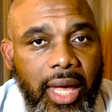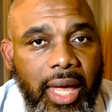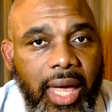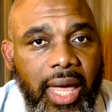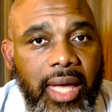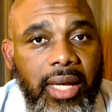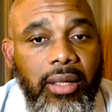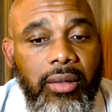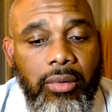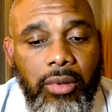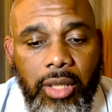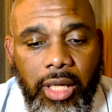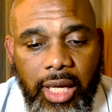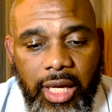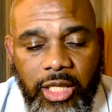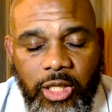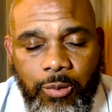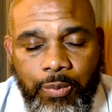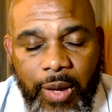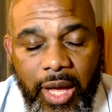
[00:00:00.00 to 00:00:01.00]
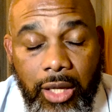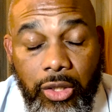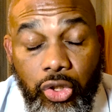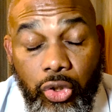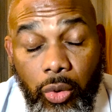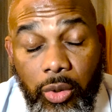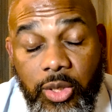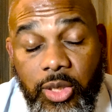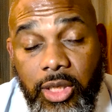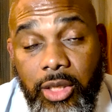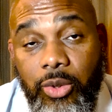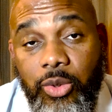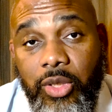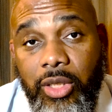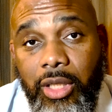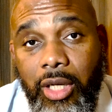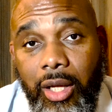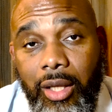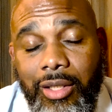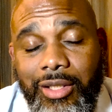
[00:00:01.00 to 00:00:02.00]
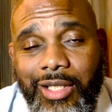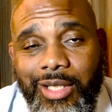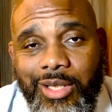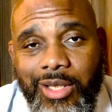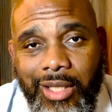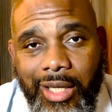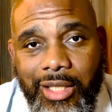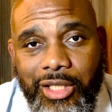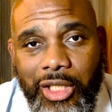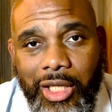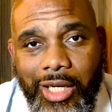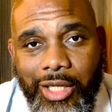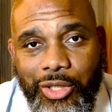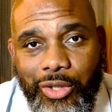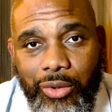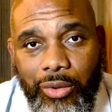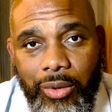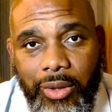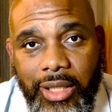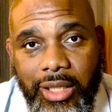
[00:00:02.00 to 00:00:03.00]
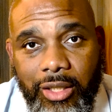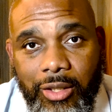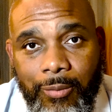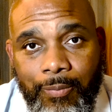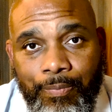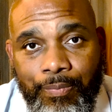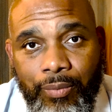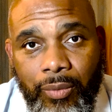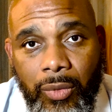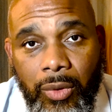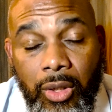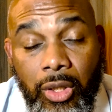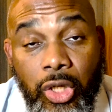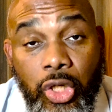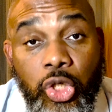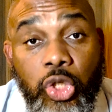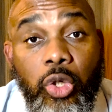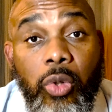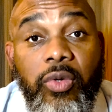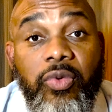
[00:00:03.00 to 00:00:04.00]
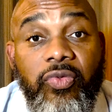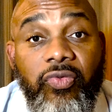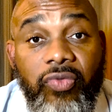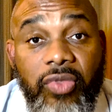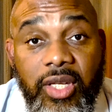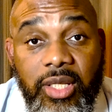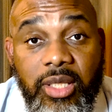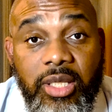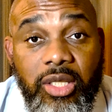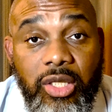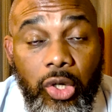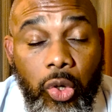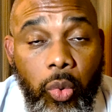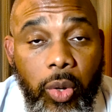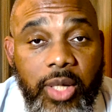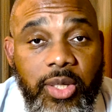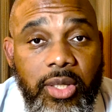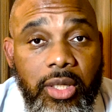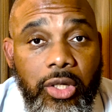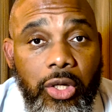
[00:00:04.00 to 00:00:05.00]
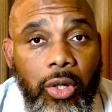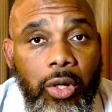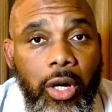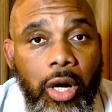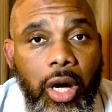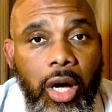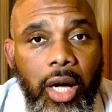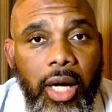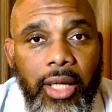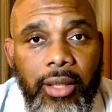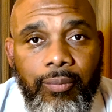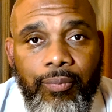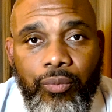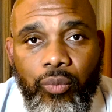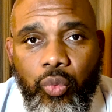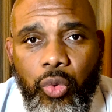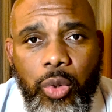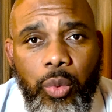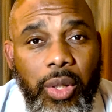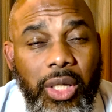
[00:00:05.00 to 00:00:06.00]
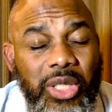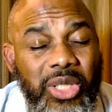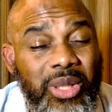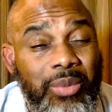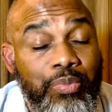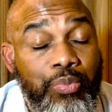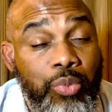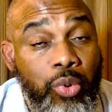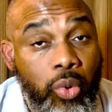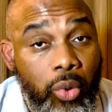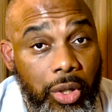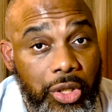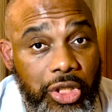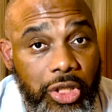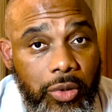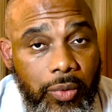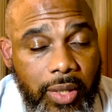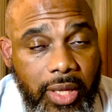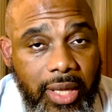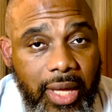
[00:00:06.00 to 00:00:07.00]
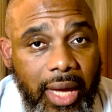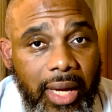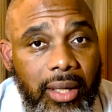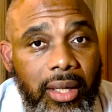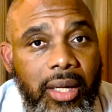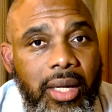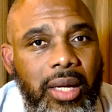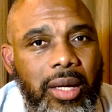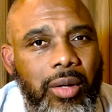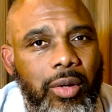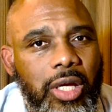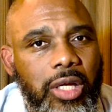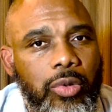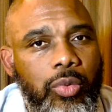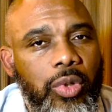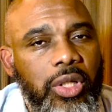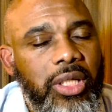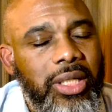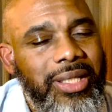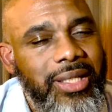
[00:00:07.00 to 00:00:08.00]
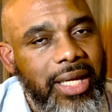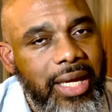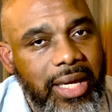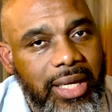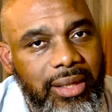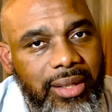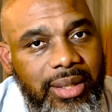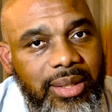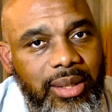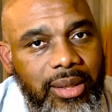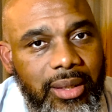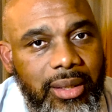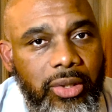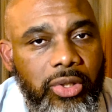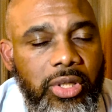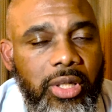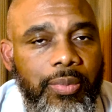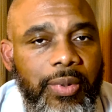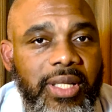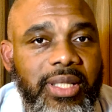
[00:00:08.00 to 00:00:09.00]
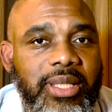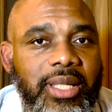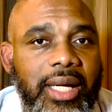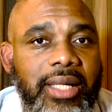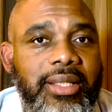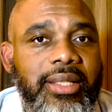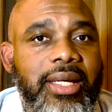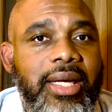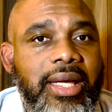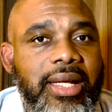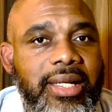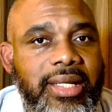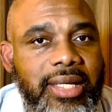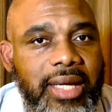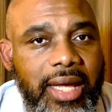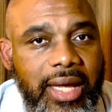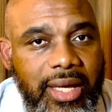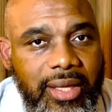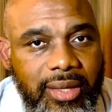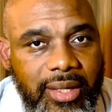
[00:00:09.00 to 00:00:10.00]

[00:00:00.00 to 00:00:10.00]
and expand your skills and knowledge as an educational leader. So if this is the quest that you're on, we want to support you in that. And you want to take these leadership insights, take